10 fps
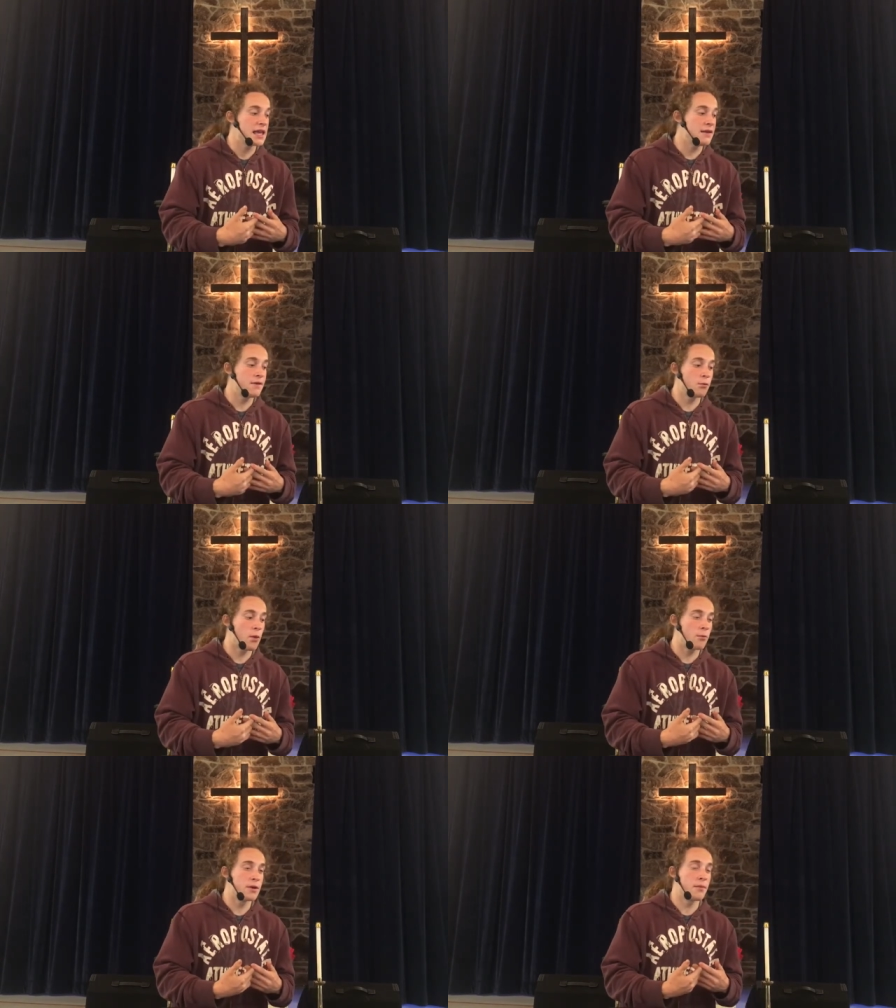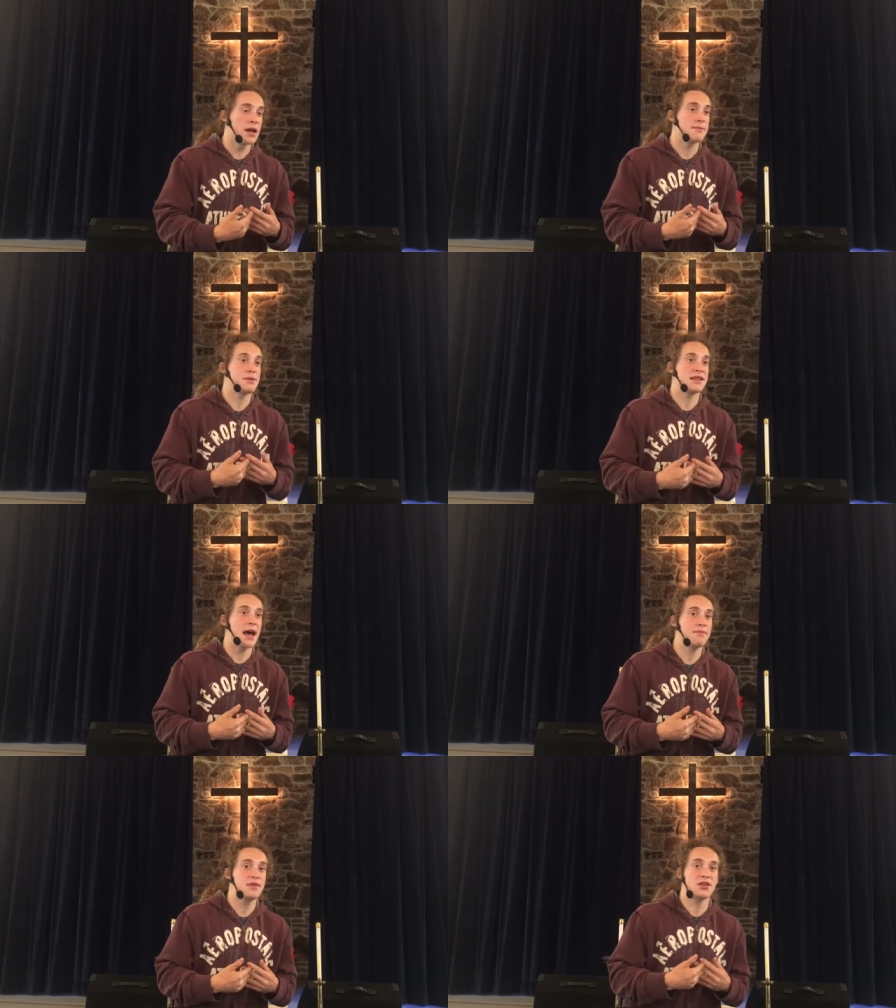even when we might be
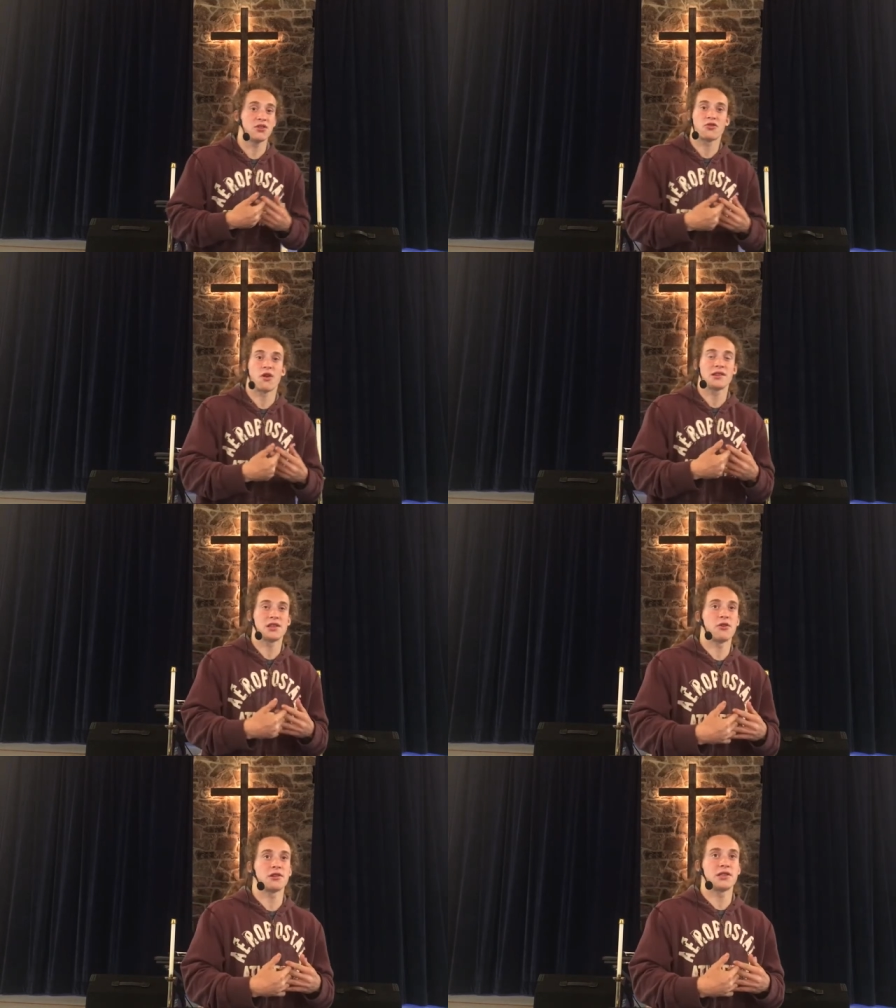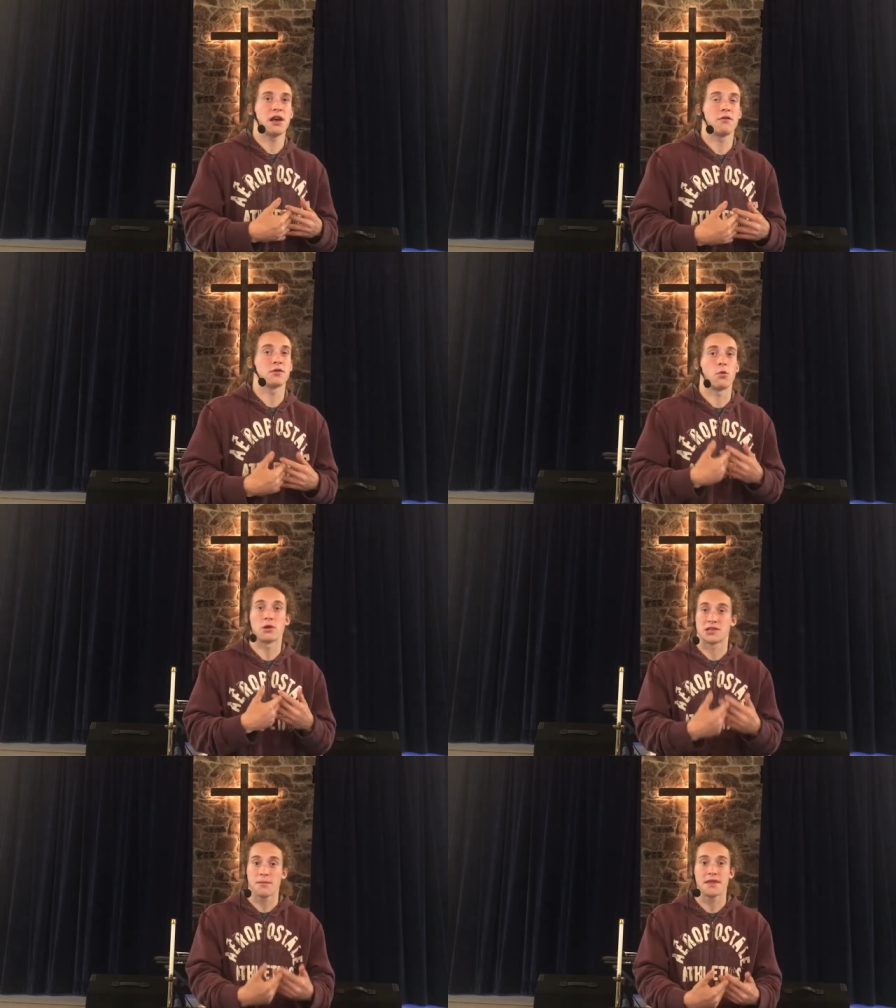tempted to trust in ourselves
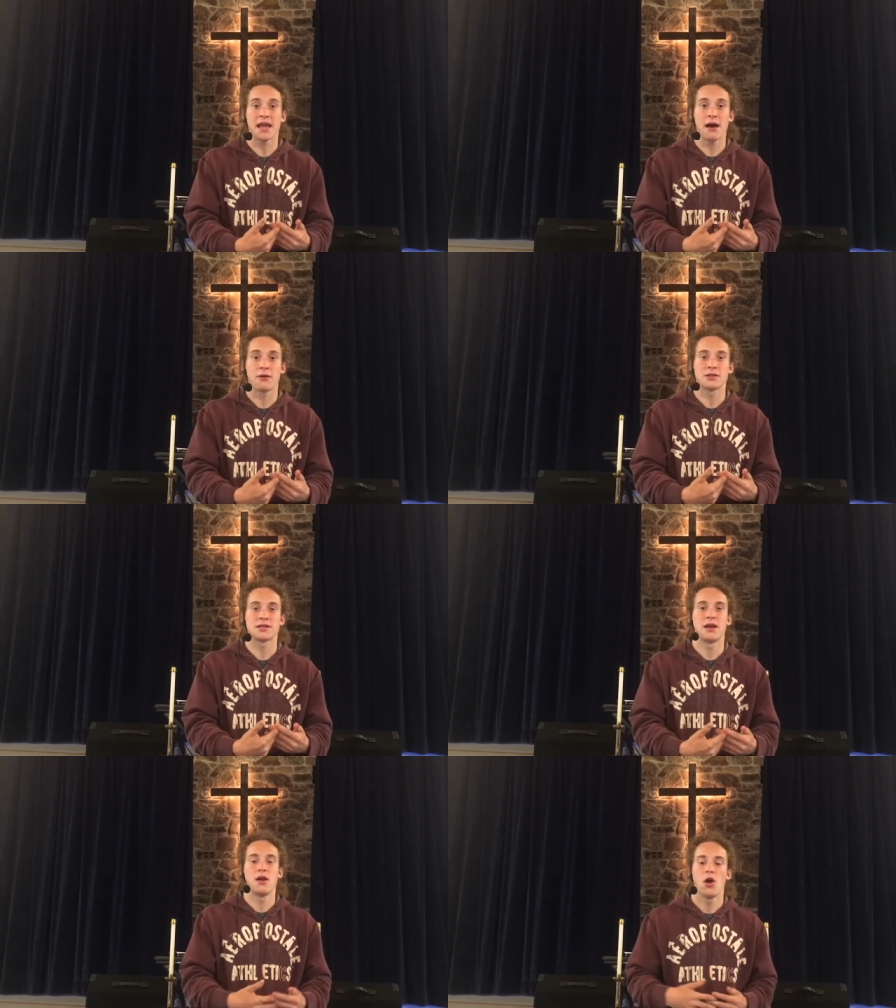or something else.